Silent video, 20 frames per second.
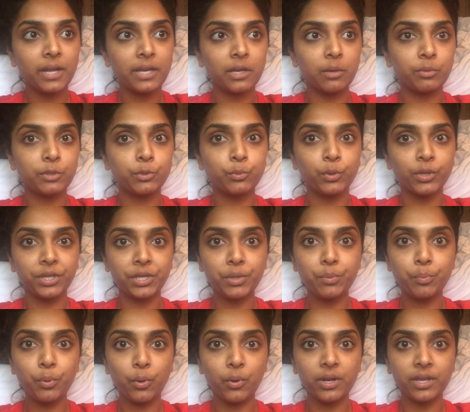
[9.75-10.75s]
But it was
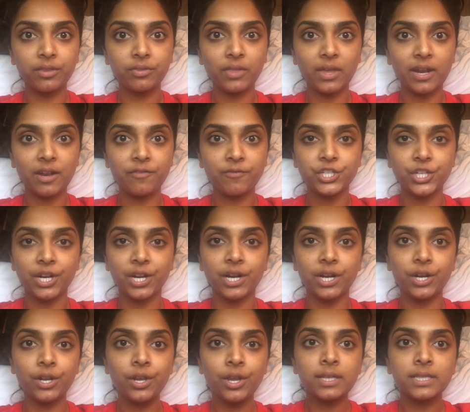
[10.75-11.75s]
really important that I
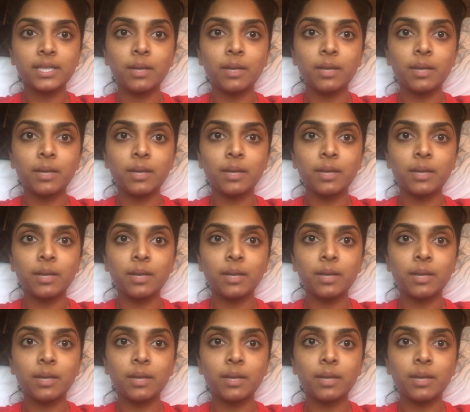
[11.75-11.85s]
shared